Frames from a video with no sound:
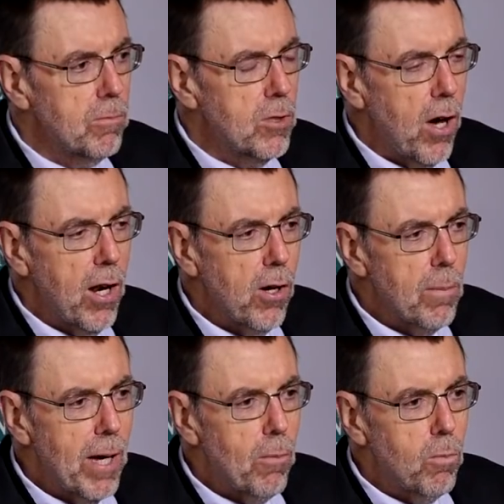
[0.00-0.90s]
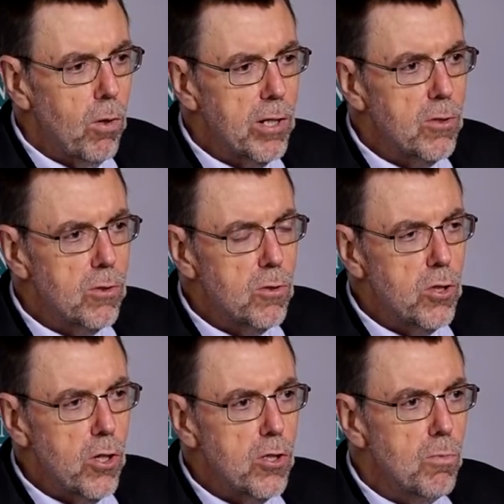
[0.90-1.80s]
dialogue about what is
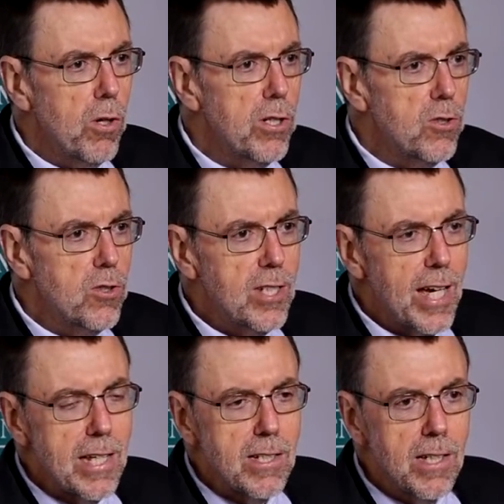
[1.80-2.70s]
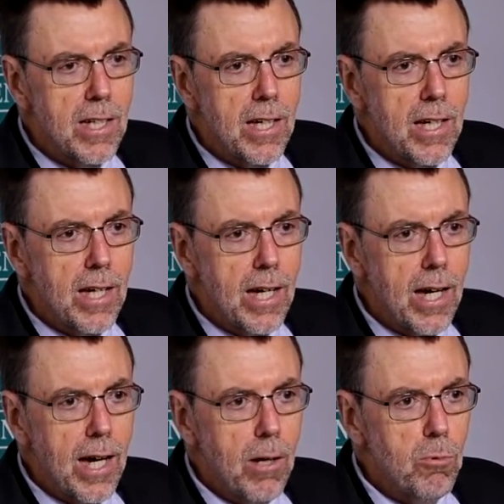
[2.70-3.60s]
church and what is state
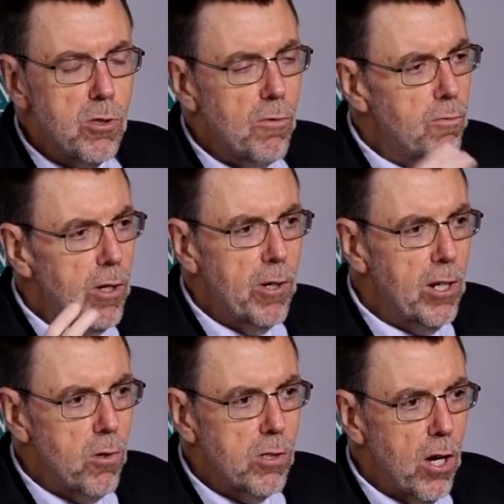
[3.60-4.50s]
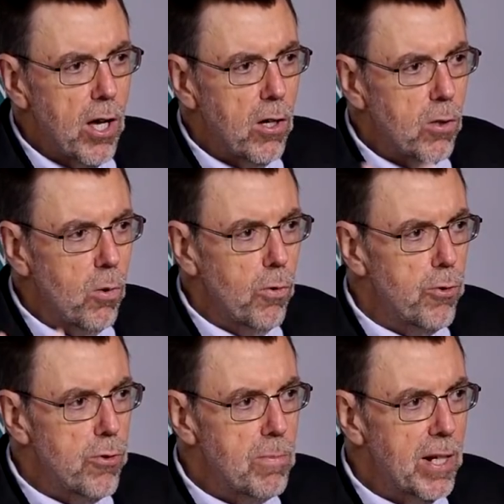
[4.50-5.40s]
was a very long dialogue all
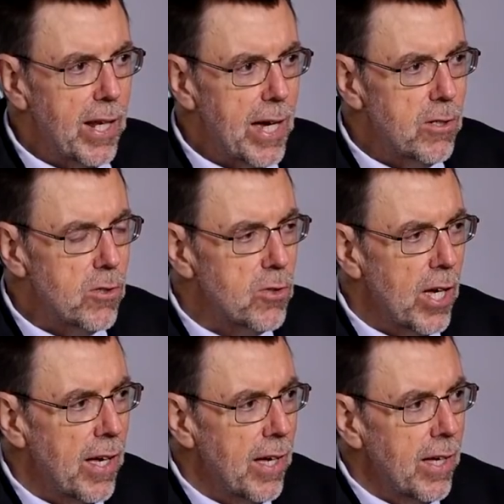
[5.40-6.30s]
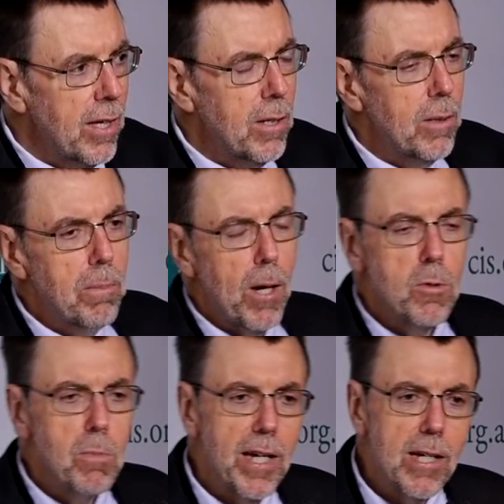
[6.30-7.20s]
through the Middle Ages.
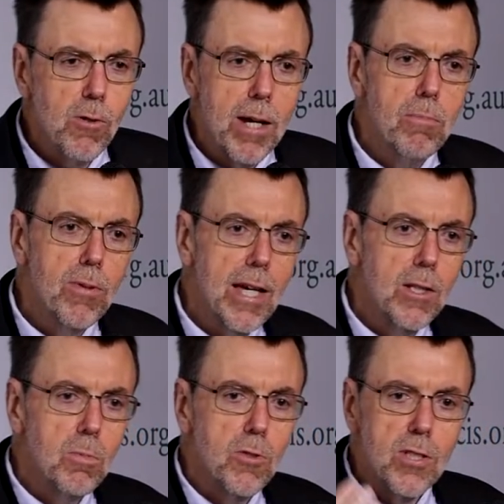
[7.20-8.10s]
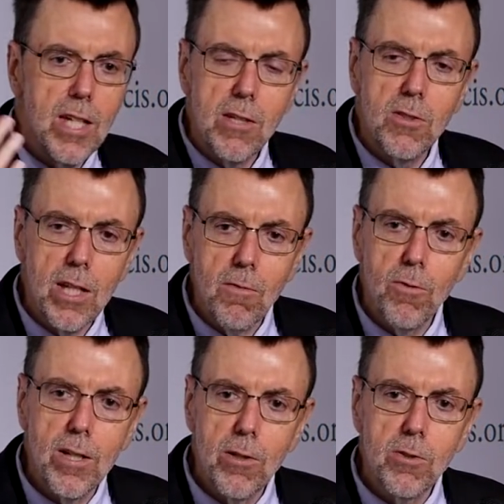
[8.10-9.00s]
Popes making great pronouncements. Yes,
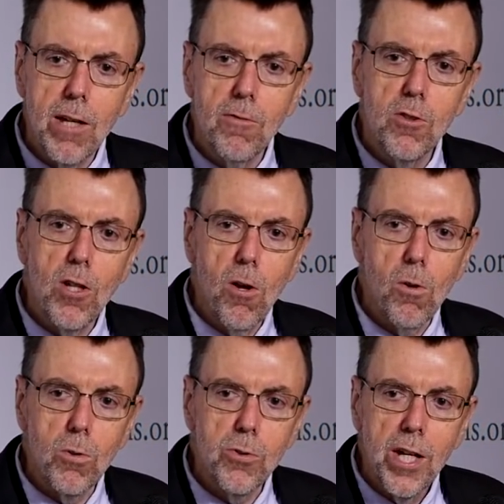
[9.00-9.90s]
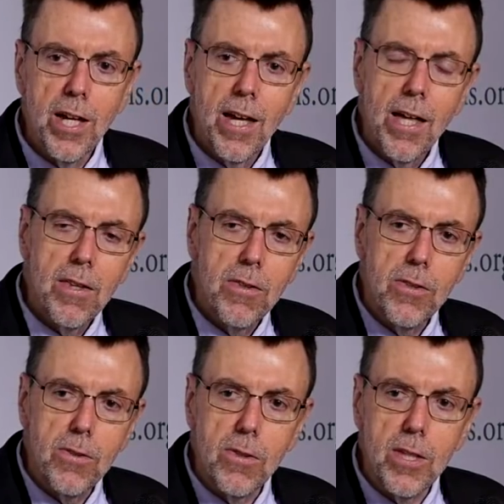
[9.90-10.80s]
infidels have souls.
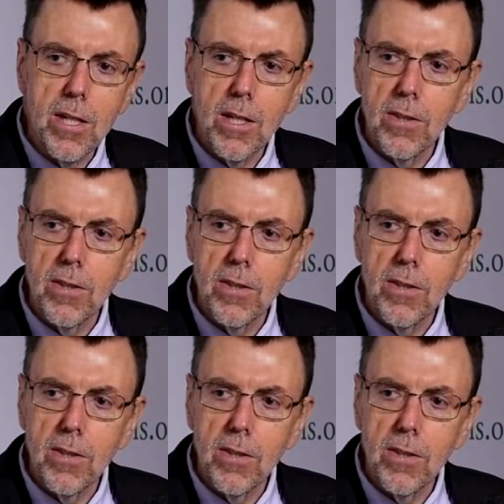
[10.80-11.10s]
The